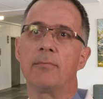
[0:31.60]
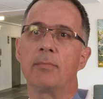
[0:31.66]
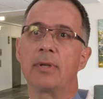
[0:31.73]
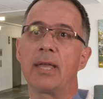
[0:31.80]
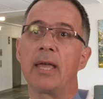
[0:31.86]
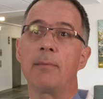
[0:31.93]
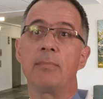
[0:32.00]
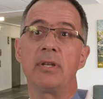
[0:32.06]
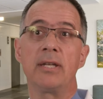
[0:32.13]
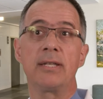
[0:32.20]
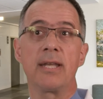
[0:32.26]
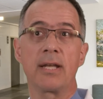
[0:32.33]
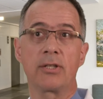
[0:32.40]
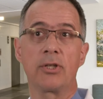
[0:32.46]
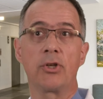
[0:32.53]
can be
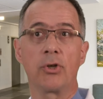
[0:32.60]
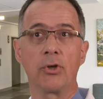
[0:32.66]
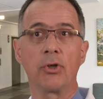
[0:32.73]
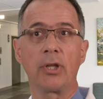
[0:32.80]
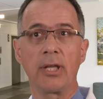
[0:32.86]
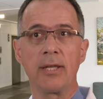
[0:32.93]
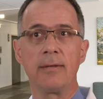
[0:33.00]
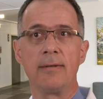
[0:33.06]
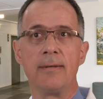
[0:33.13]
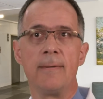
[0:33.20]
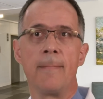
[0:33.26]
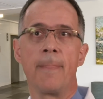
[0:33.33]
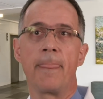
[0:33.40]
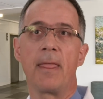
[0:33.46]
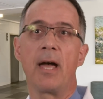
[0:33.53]
detected early.
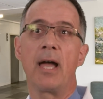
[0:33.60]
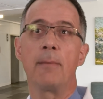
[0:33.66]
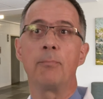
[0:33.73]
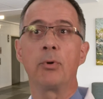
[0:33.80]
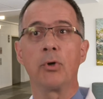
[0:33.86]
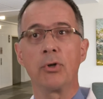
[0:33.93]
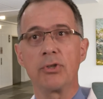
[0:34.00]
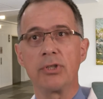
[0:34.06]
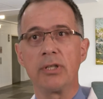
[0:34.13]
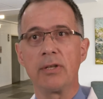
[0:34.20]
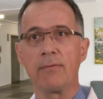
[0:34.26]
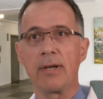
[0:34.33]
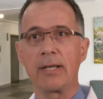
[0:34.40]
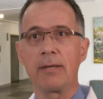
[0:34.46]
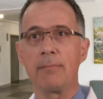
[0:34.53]
I personally
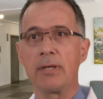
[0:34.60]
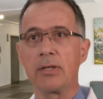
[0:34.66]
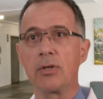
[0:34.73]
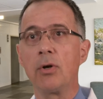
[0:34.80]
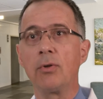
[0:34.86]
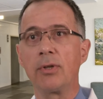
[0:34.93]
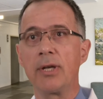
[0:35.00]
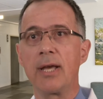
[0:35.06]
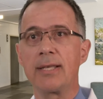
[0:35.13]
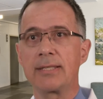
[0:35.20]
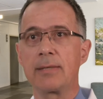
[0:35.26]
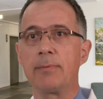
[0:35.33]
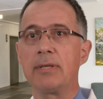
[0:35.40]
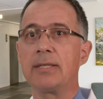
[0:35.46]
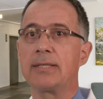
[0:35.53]
recommend
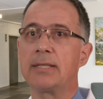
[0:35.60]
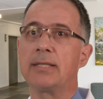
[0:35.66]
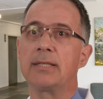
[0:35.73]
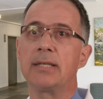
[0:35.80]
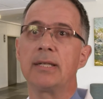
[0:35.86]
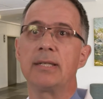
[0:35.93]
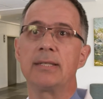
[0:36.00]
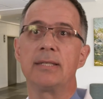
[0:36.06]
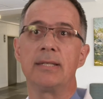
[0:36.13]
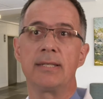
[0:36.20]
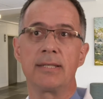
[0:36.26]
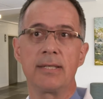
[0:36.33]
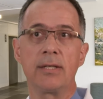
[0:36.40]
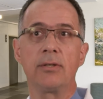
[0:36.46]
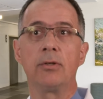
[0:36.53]
colonoscopy since it is the
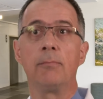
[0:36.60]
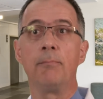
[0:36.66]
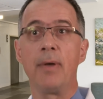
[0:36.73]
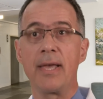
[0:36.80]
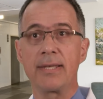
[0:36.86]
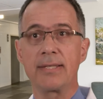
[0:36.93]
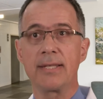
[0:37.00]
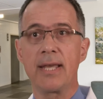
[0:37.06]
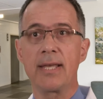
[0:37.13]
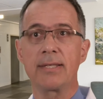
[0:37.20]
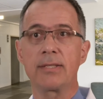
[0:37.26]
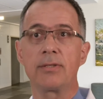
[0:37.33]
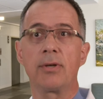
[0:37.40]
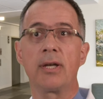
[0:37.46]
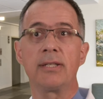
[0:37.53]
single best
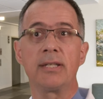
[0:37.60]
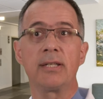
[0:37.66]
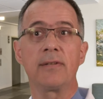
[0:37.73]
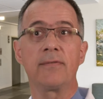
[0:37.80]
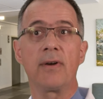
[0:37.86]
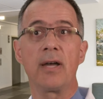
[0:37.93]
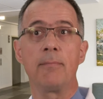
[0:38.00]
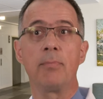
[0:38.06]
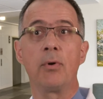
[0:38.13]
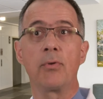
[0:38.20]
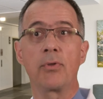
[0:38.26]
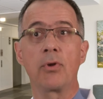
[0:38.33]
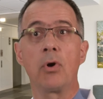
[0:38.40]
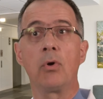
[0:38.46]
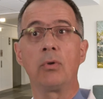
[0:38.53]
test to identify
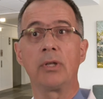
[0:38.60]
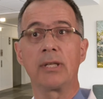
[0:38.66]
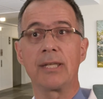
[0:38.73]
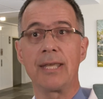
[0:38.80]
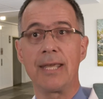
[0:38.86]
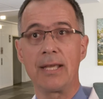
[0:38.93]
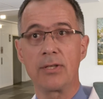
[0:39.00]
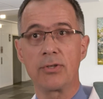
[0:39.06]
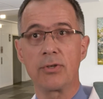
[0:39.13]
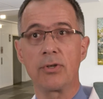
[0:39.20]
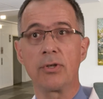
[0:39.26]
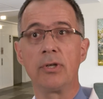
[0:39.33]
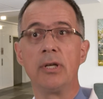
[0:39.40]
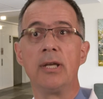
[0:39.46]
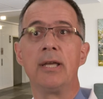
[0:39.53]
both colon
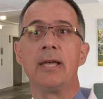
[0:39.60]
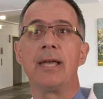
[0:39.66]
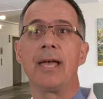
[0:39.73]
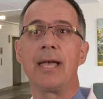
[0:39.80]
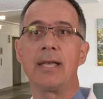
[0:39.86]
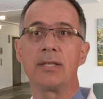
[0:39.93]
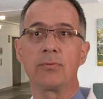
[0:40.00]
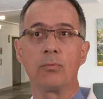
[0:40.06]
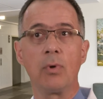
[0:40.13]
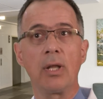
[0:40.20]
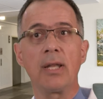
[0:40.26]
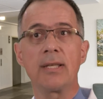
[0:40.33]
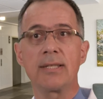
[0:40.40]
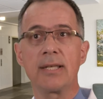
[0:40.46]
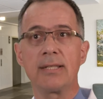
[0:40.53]
cancer as
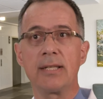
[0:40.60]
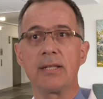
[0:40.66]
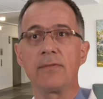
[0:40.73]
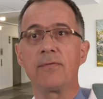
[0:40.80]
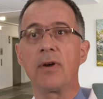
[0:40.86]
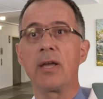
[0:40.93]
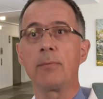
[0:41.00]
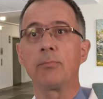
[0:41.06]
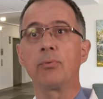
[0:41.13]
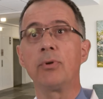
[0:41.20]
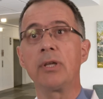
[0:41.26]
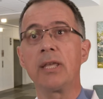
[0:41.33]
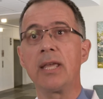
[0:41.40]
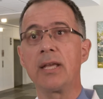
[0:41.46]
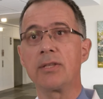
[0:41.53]
well as identifying
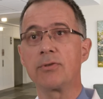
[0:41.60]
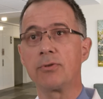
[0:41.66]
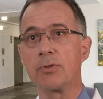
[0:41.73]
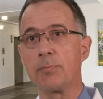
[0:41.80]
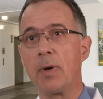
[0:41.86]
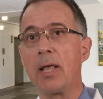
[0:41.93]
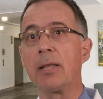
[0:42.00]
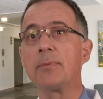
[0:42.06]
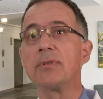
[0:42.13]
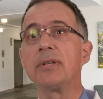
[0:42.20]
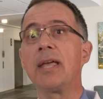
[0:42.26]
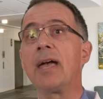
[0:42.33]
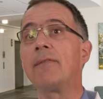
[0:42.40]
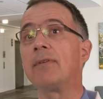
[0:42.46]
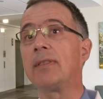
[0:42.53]
precancerous polyps and
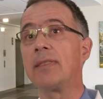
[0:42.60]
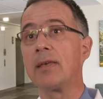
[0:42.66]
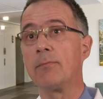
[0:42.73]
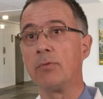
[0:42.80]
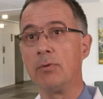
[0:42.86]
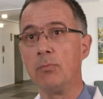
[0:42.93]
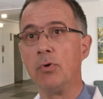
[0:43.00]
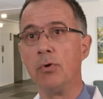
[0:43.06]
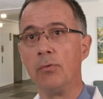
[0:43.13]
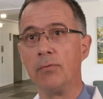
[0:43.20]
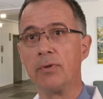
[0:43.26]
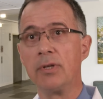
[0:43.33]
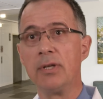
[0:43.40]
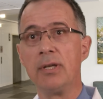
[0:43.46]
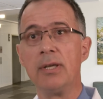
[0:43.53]
having them removed.